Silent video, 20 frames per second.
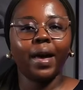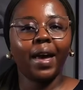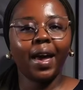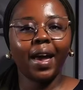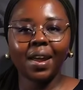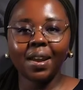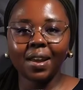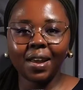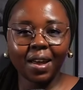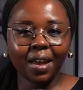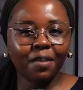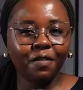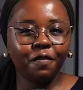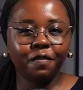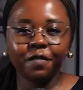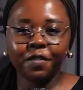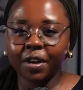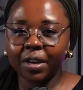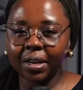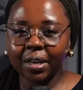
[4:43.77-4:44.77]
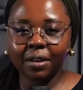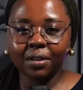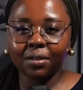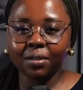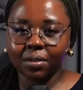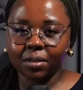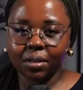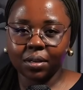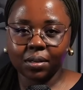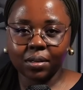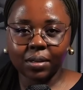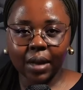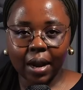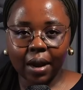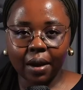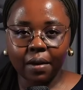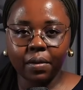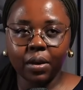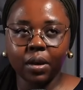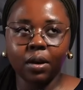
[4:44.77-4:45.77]
earning a fairly good
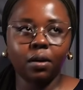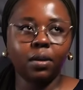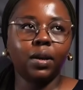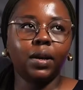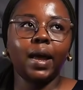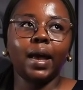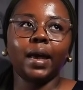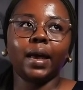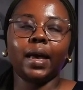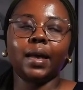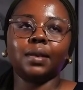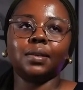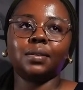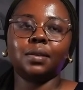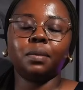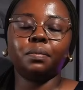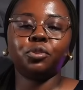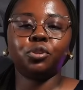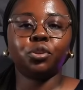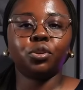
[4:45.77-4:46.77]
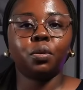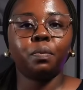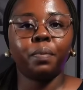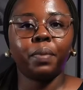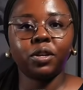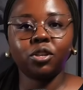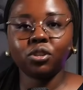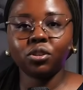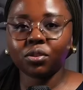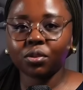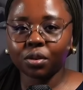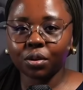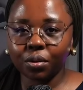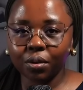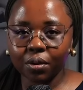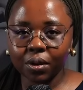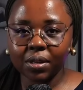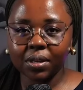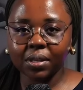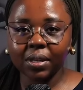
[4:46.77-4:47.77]
salary, not like exceptional, but just a
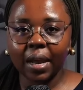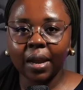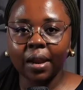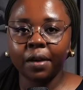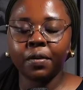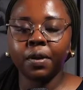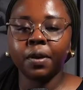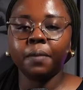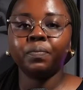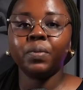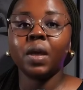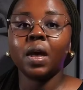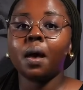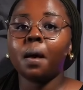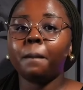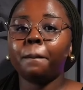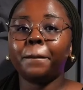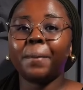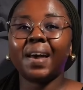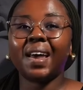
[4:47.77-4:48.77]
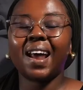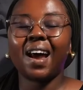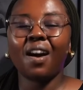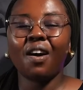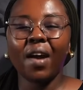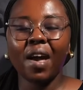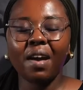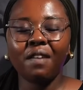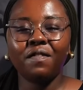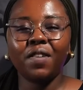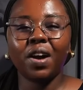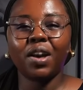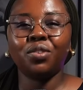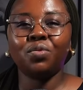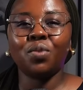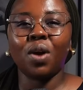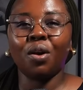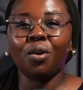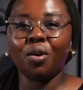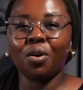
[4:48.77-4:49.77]
good salary. But however,
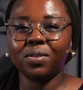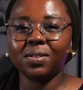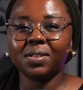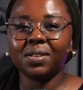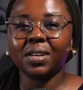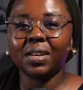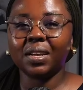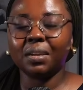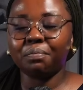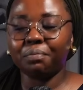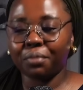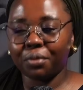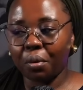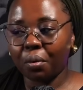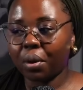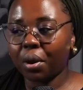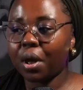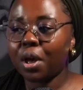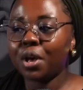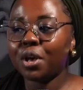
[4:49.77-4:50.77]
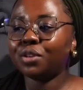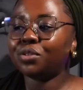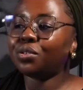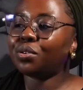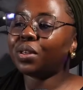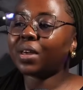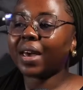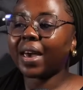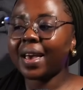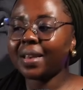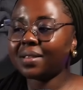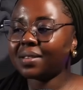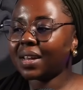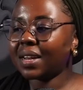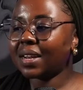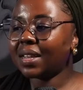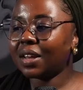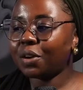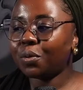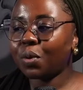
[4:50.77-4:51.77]
you are constantly broke. So the case
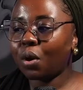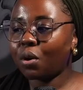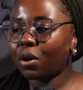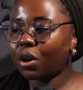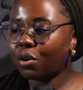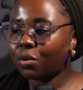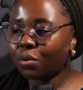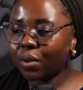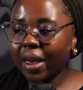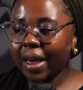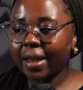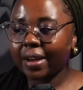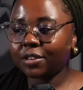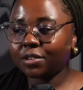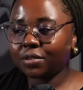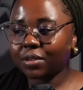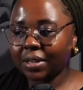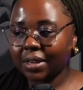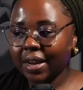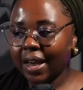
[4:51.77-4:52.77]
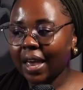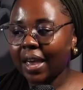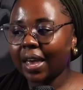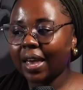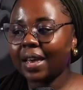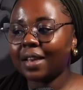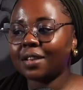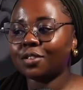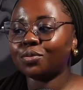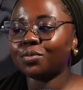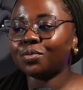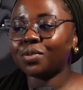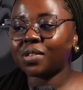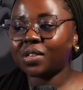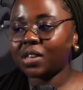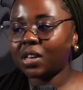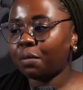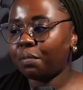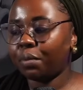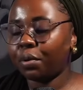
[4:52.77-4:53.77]
study that we're going to look at today is
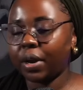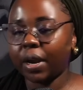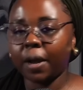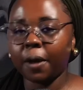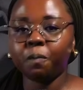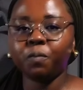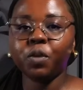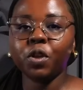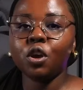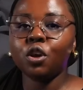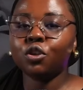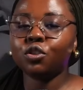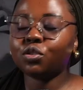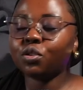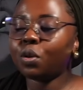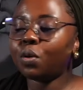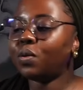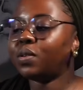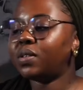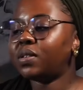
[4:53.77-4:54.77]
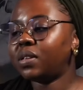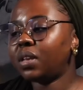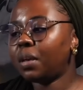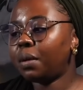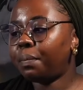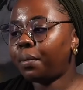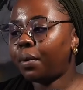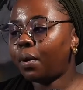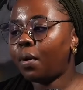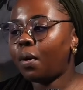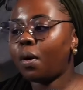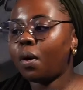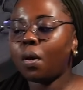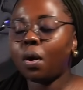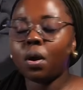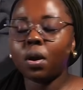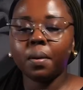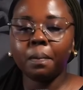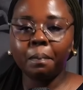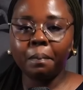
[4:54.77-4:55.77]
Usipho. So Usipho
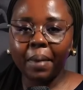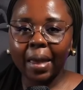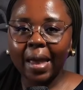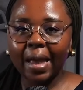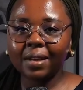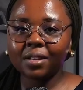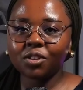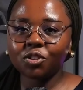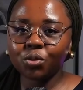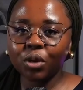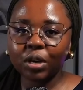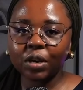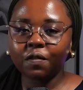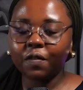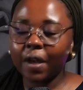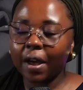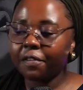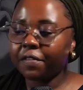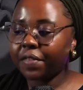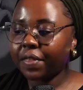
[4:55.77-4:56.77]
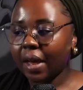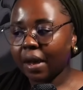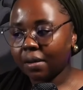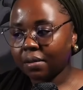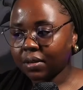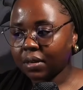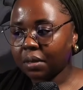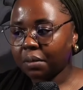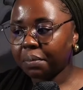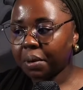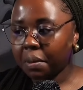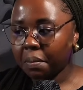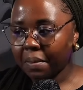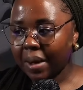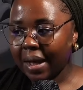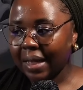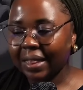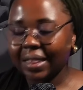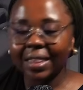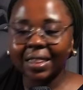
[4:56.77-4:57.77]
makes 25,000 per
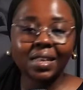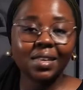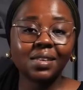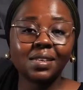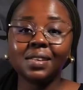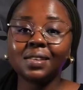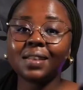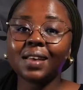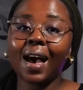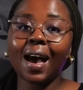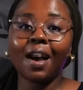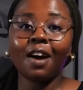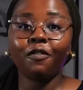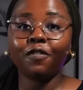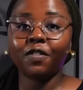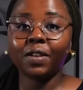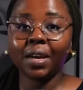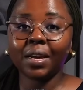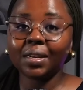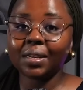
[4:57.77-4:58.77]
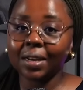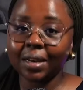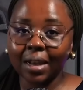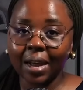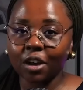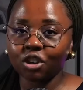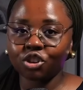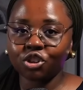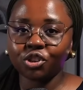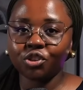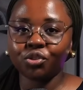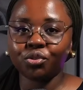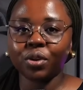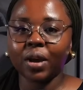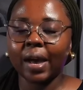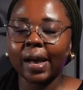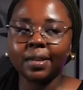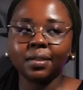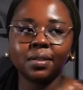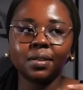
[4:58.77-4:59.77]
month. This is after deductions, you
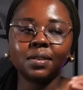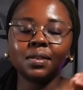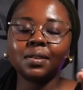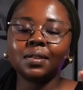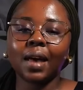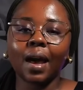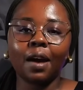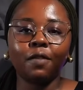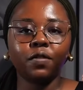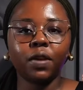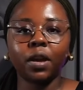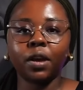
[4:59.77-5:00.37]
guys. This is after